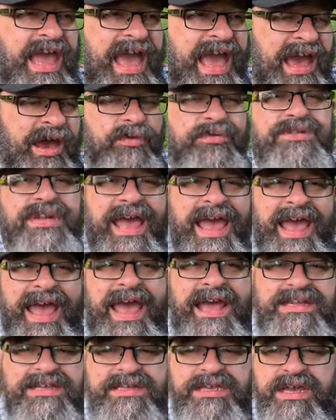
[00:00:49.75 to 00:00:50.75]
out
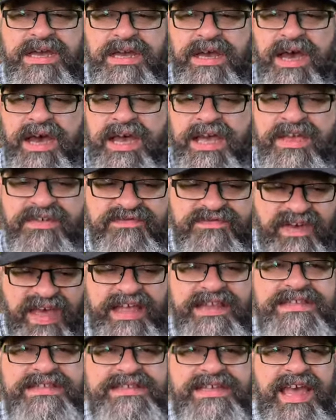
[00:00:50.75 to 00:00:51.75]
at
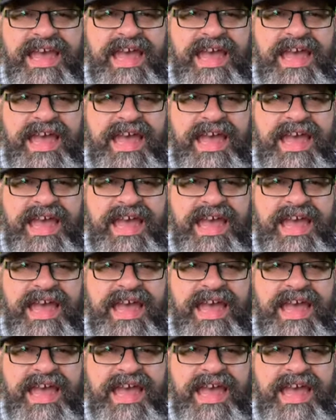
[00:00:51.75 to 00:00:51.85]
events